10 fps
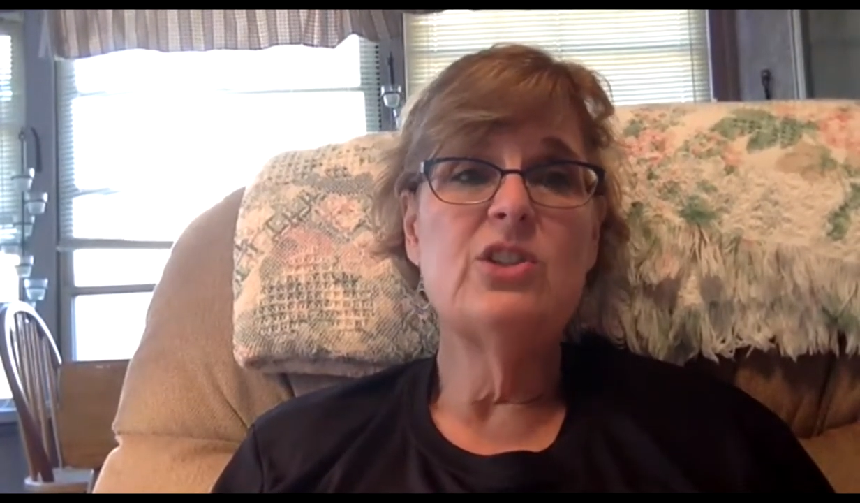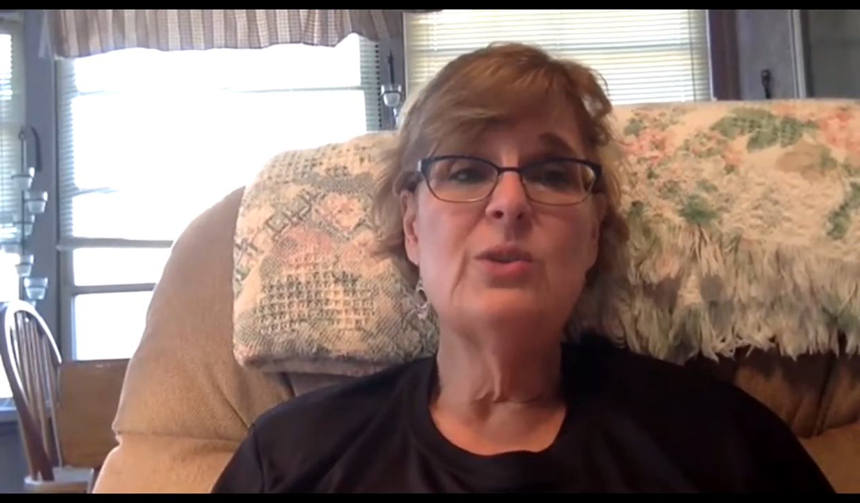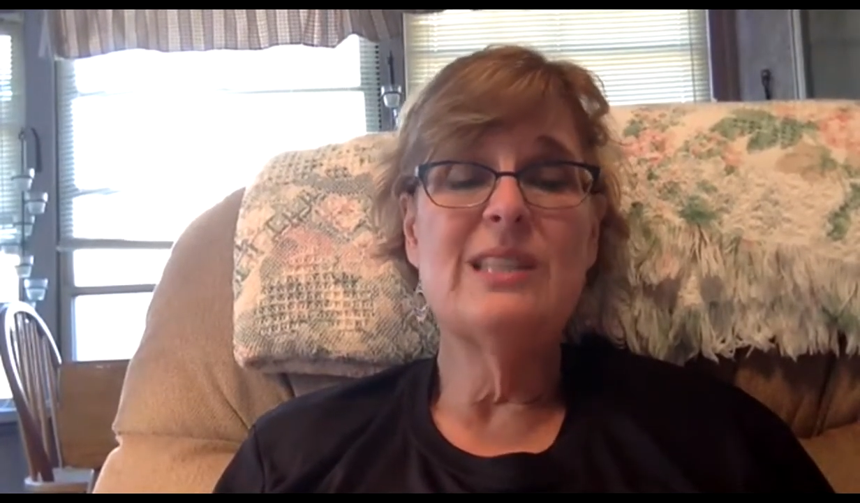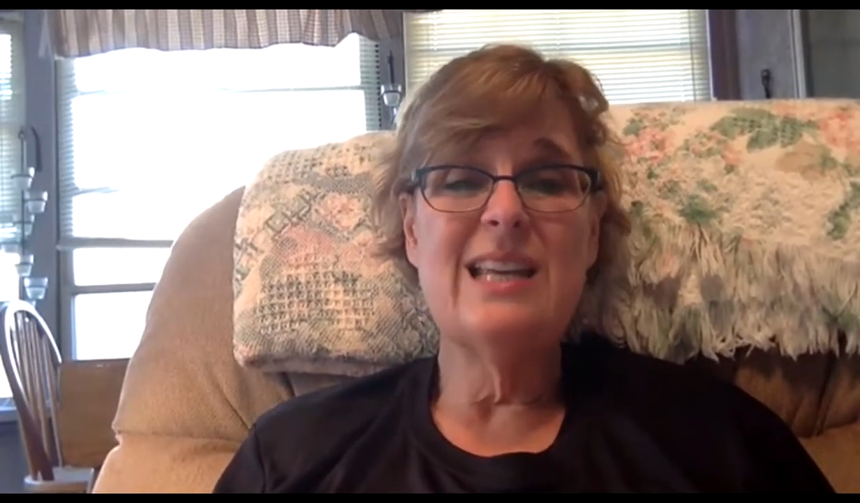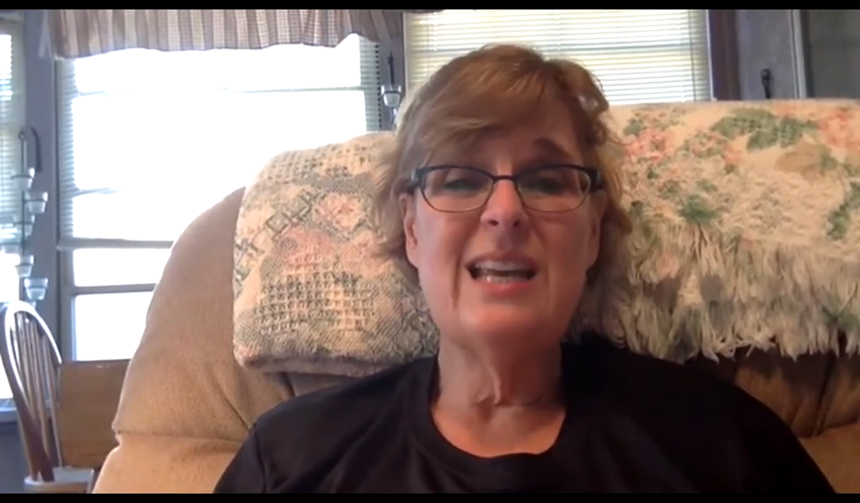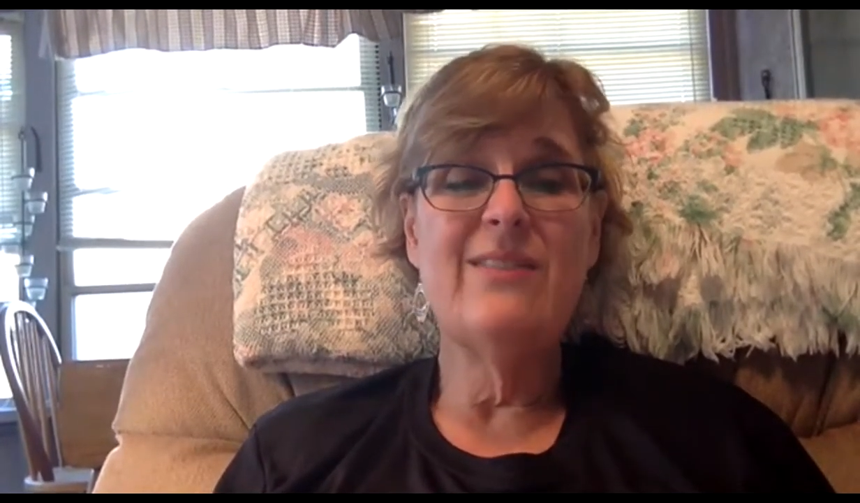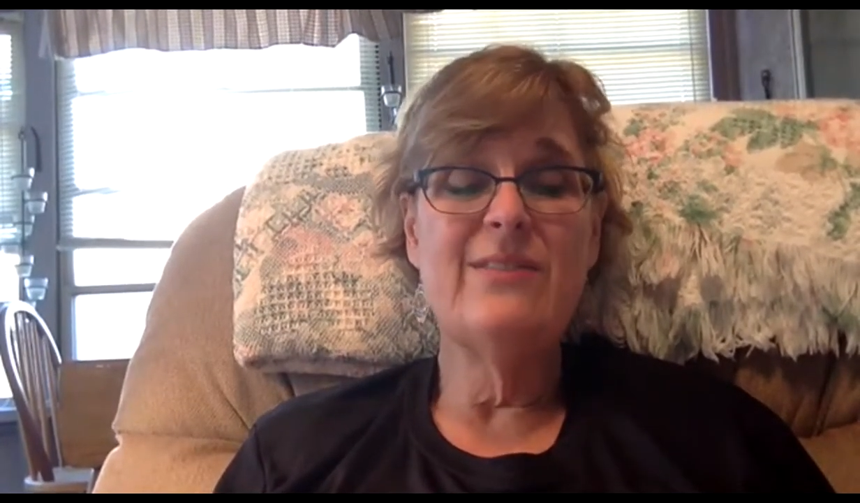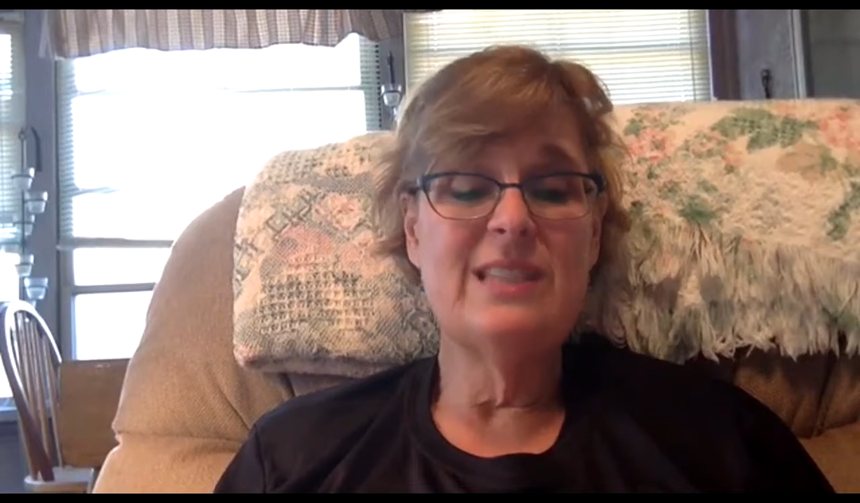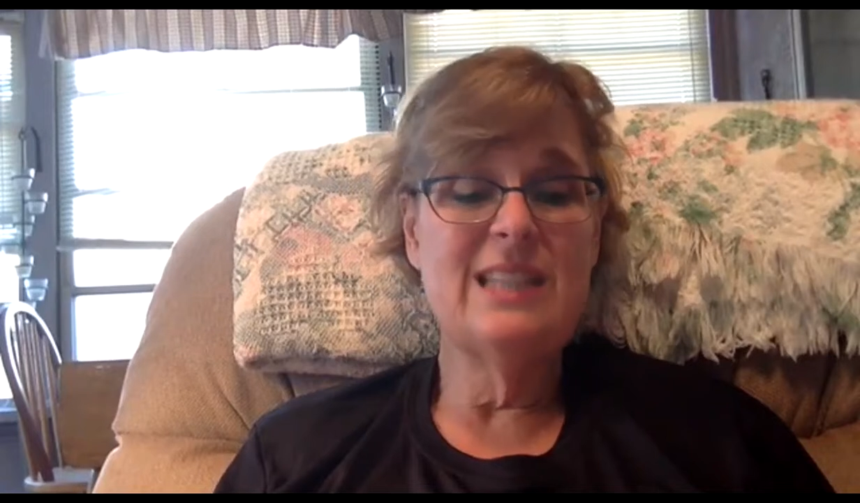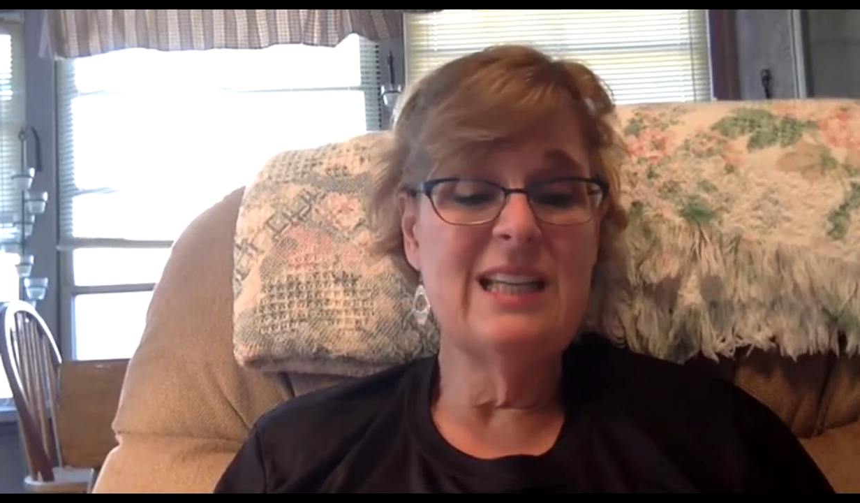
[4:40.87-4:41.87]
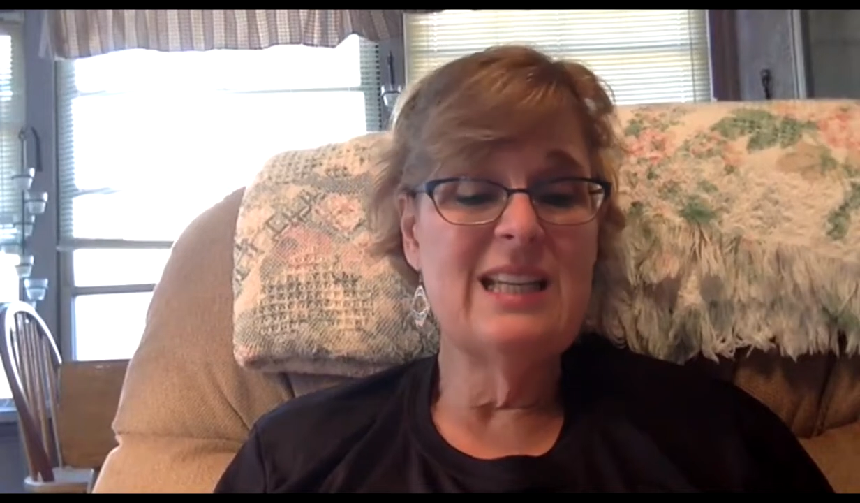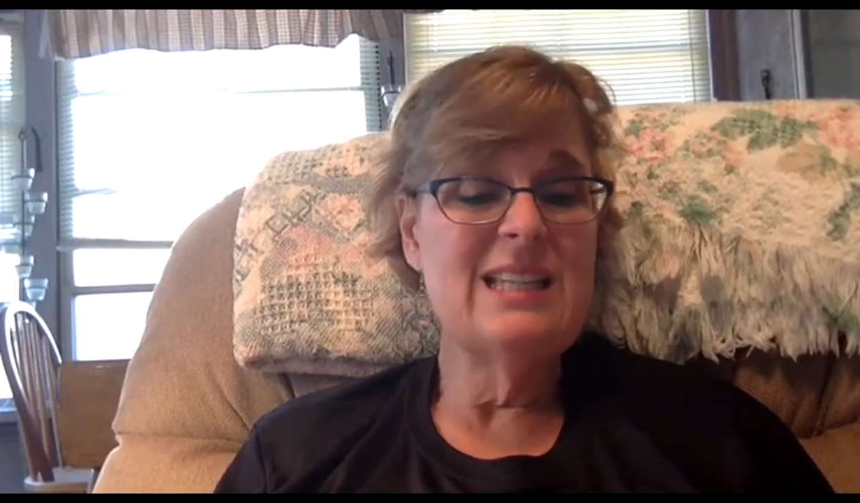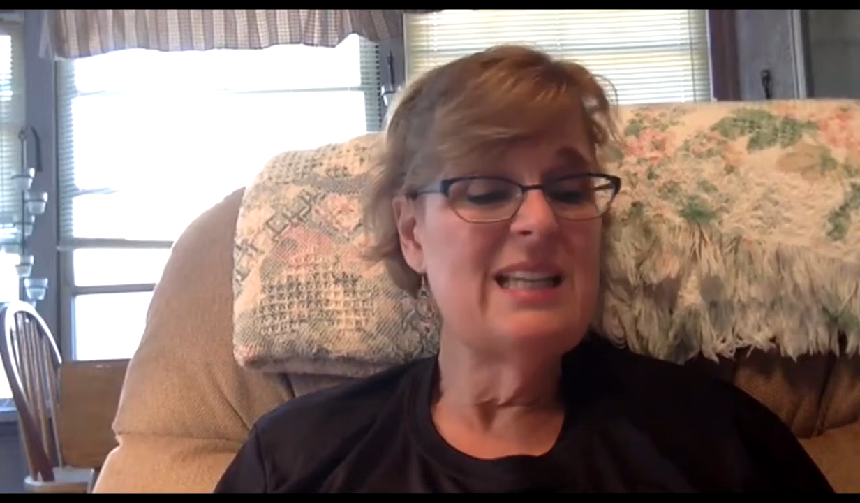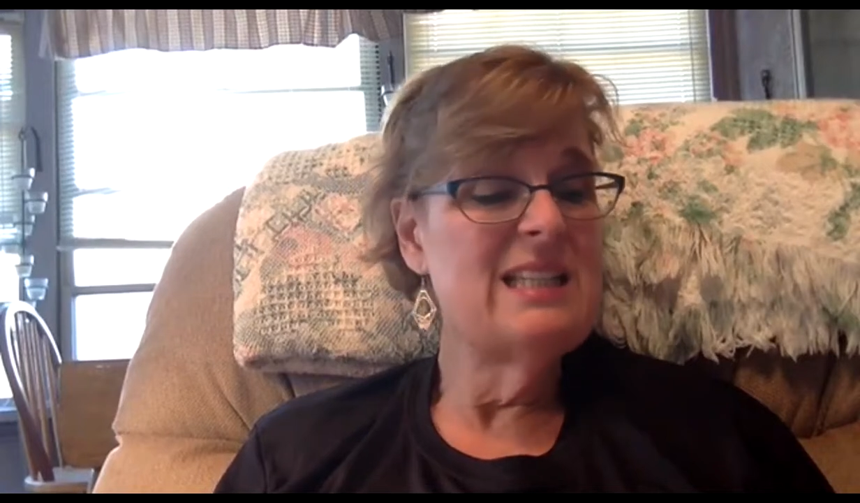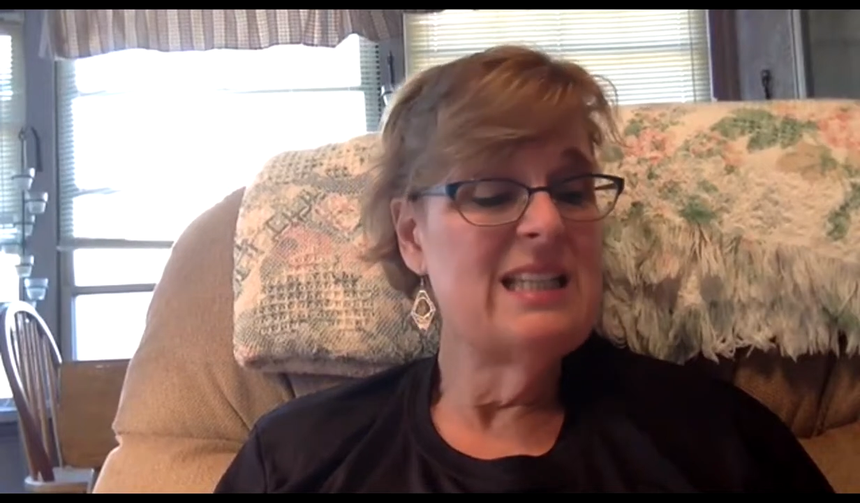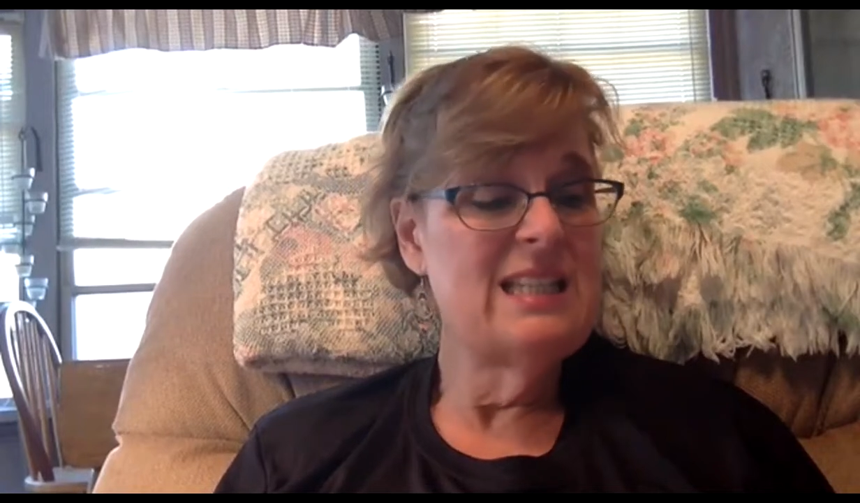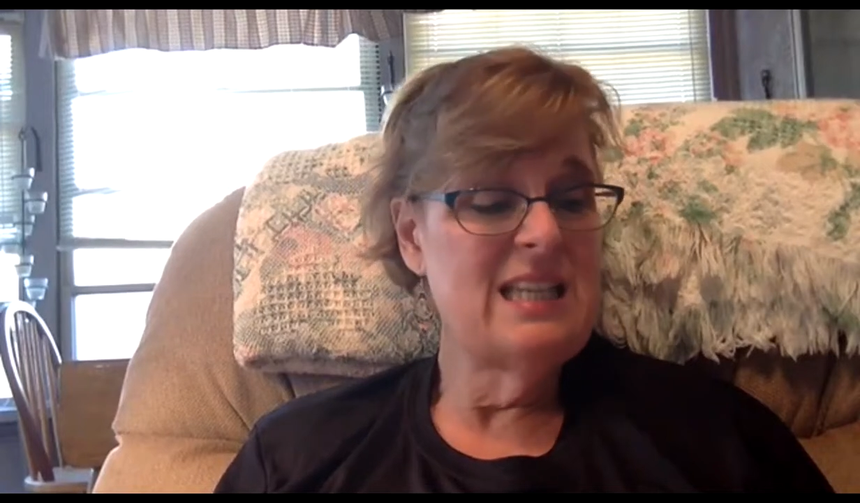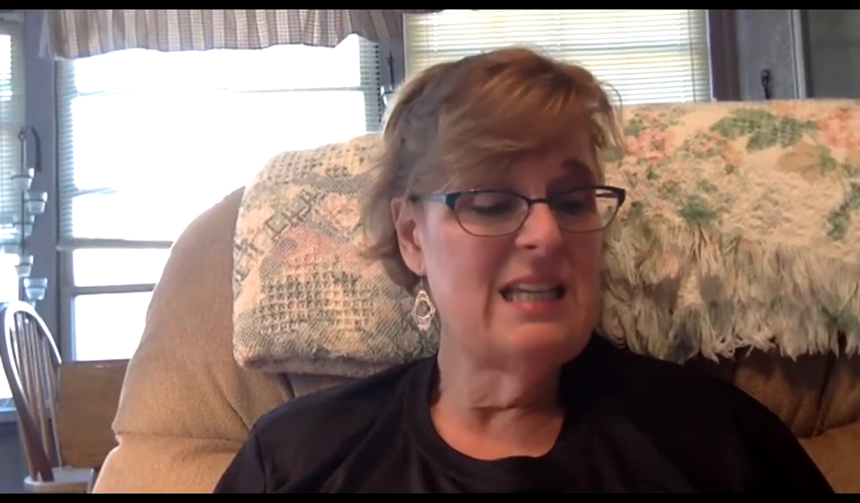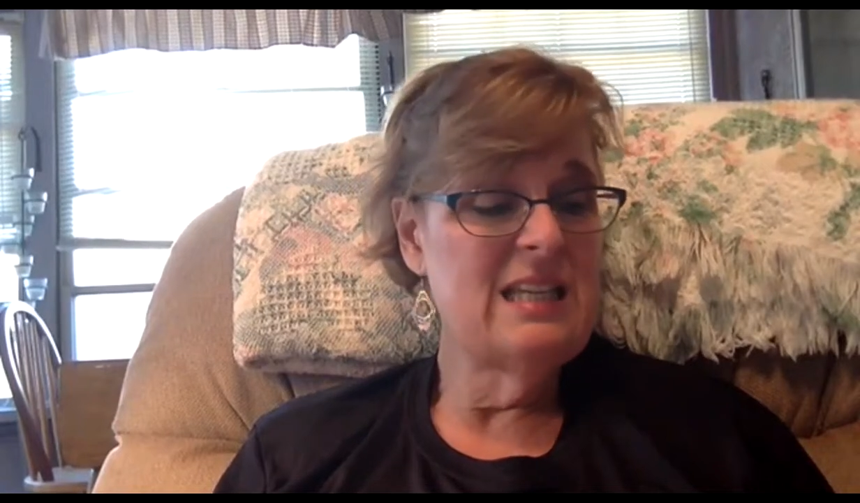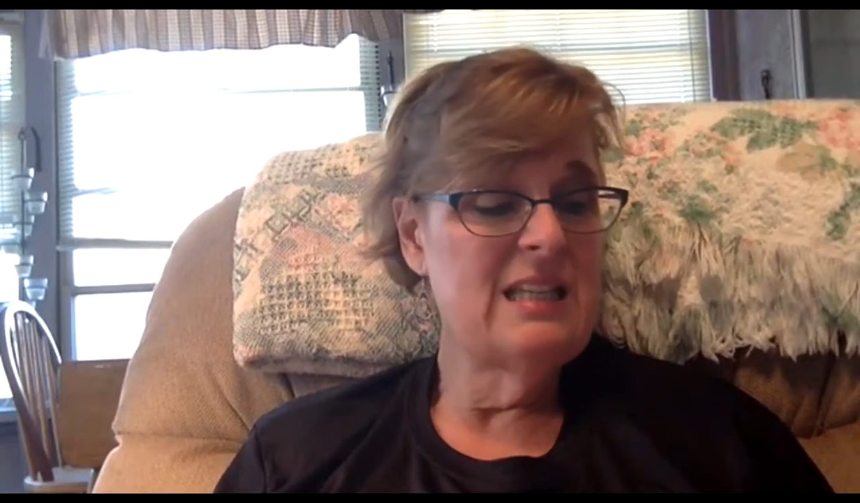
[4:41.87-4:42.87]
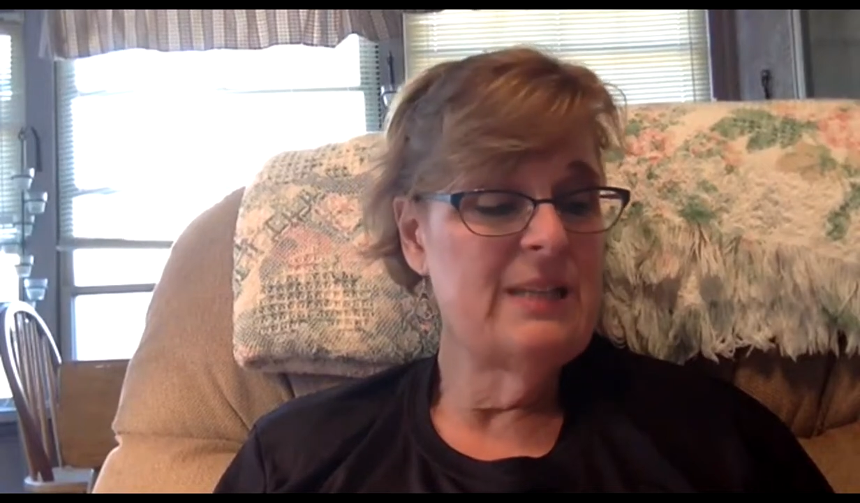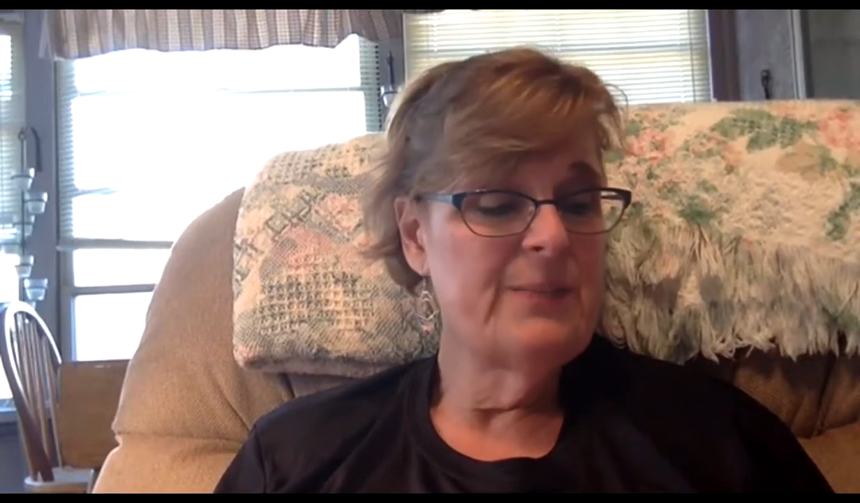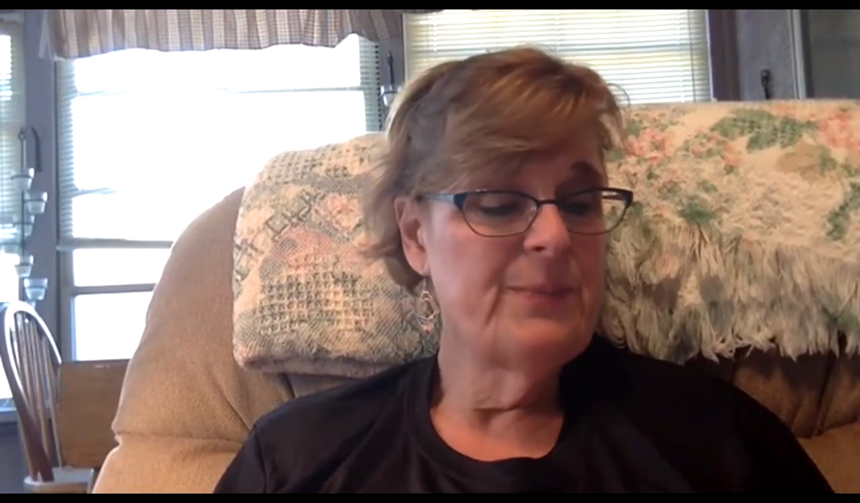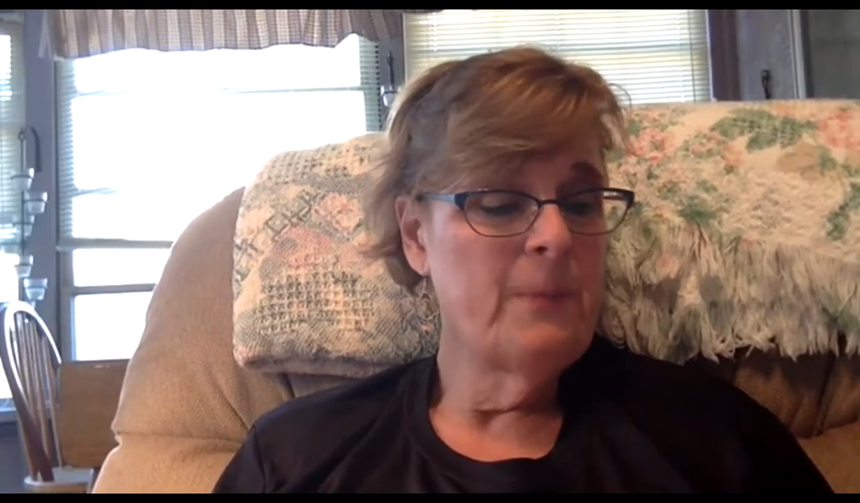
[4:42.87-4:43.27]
to a state of sickness and disease.